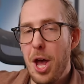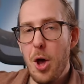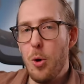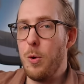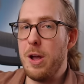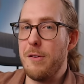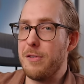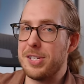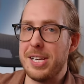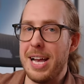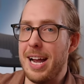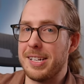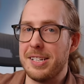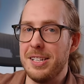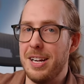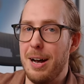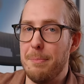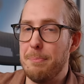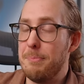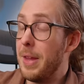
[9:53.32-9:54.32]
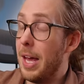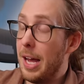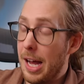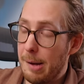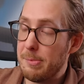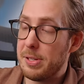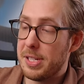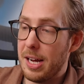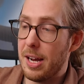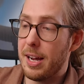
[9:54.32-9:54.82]
Weaver's acting up.
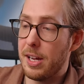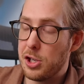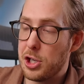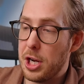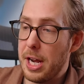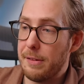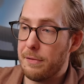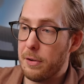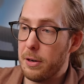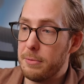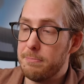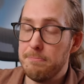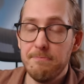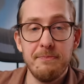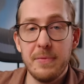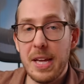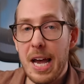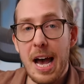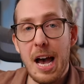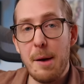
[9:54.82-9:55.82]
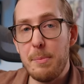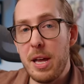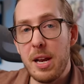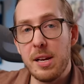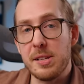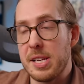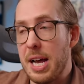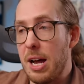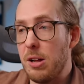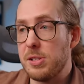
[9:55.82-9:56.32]
I'm stuck in Chingford. Yeah, I mean,
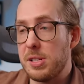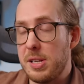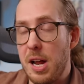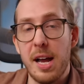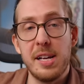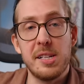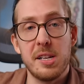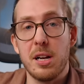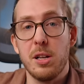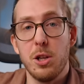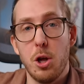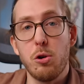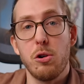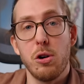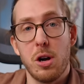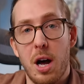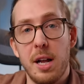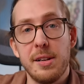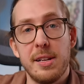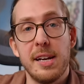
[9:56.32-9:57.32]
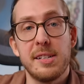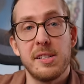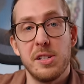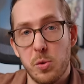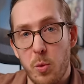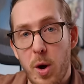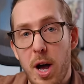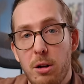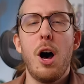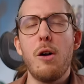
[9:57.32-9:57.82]
it sounds nice in a local context as
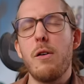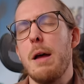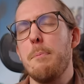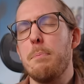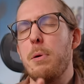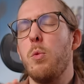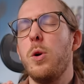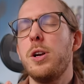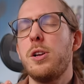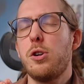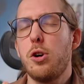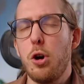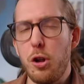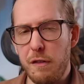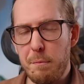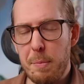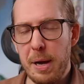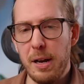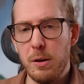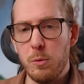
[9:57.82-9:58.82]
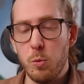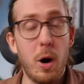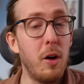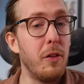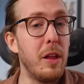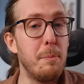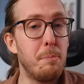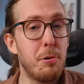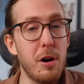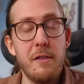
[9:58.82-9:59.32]
well. All right, but what could have been? Well,
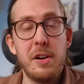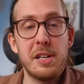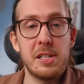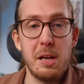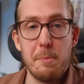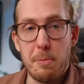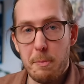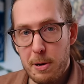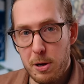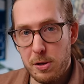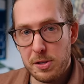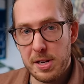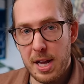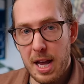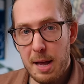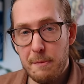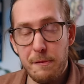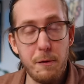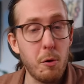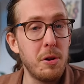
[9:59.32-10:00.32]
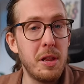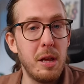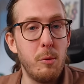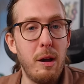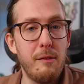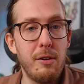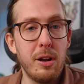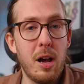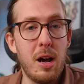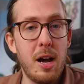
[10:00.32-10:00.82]
the previously proposed name for the
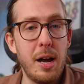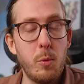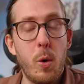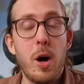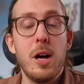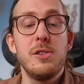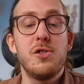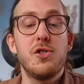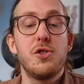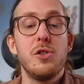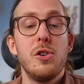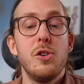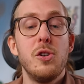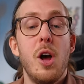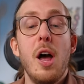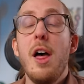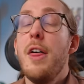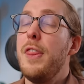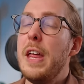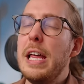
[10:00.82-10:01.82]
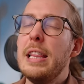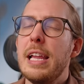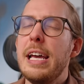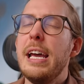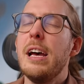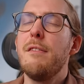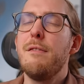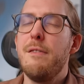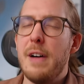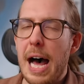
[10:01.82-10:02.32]
Weaver line was the
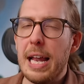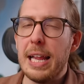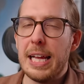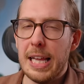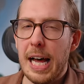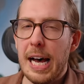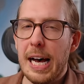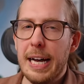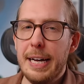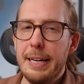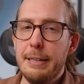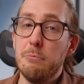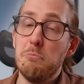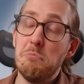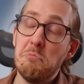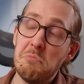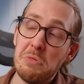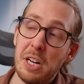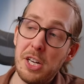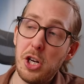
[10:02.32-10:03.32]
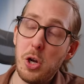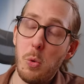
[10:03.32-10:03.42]
Lea Valley line. And you